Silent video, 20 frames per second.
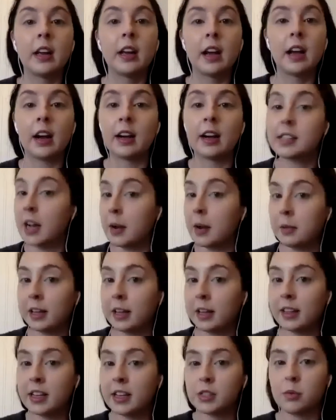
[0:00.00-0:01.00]
a time like
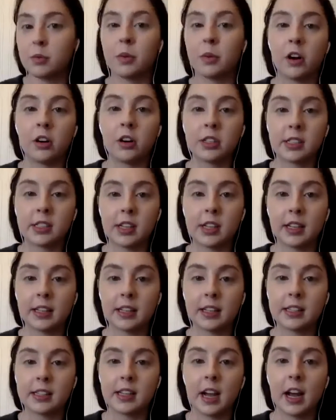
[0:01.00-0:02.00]
this when we're all stuck
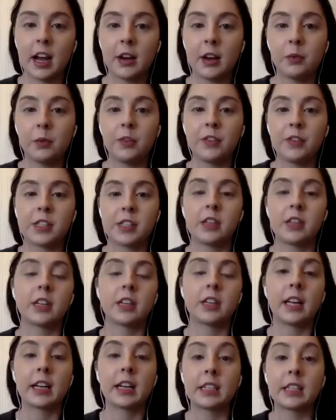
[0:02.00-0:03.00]
inside. We've still
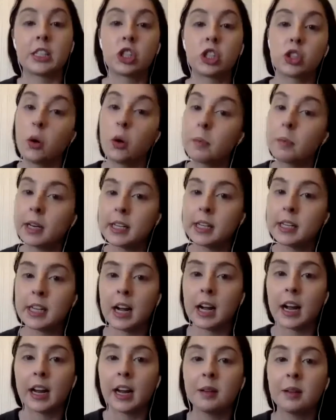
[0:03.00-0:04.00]
connected so many
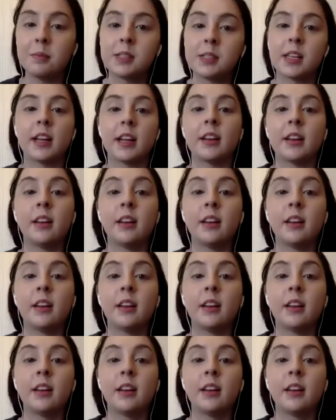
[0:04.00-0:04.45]
times and